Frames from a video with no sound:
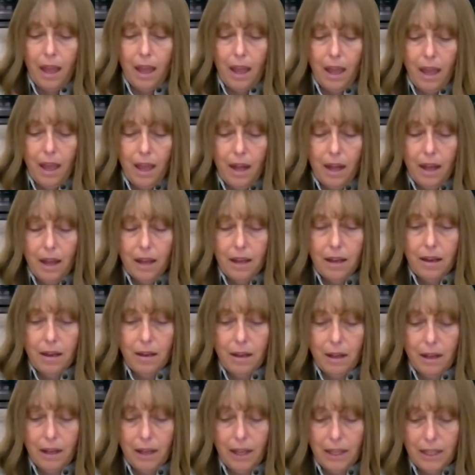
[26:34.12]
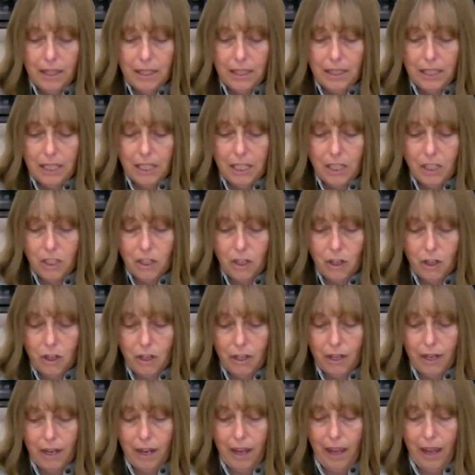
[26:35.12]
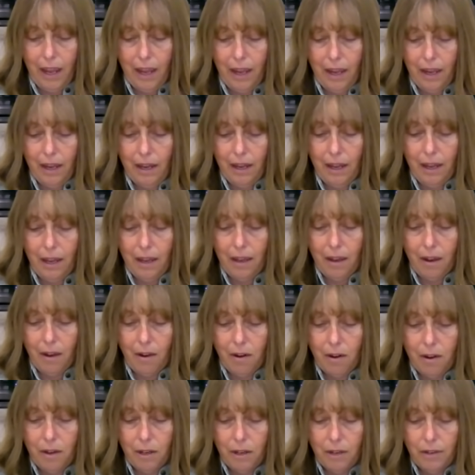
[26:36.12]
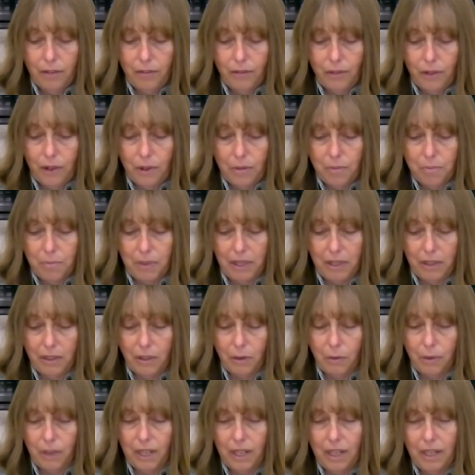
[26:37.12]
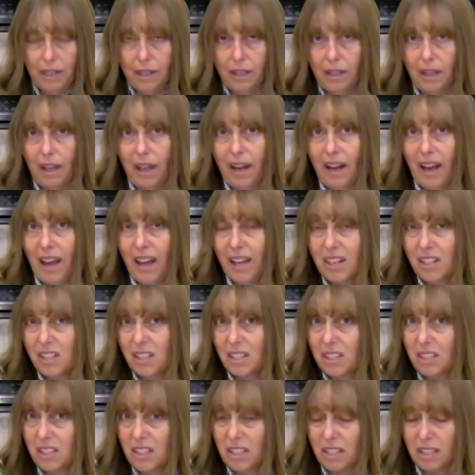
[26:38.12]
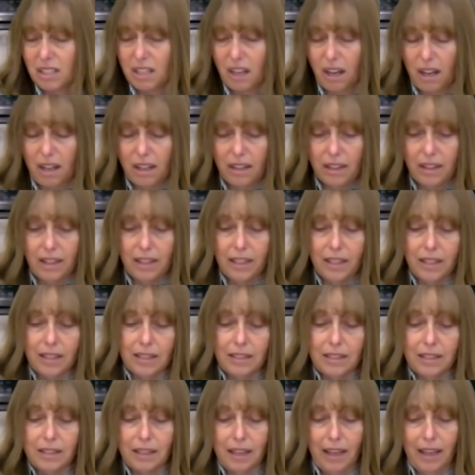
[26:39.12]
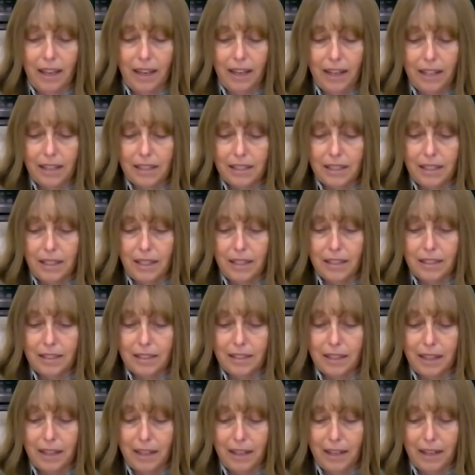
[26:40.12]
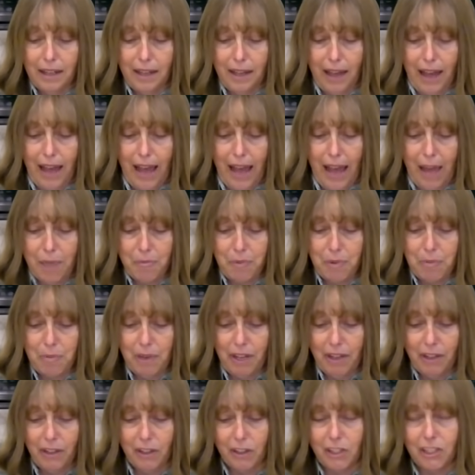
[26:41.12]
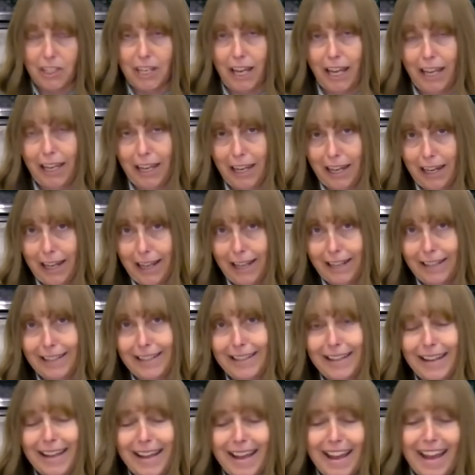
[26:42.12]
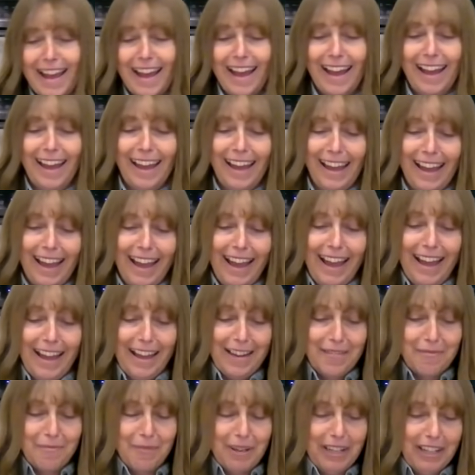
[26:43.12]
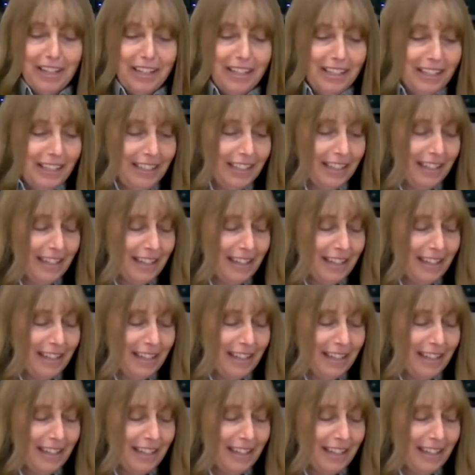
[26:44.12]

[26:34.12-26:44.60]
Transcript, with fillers: And I got a t-shirt and a card from Dorinda, and I actually just got this, and it says Happy Mother's Day in it. But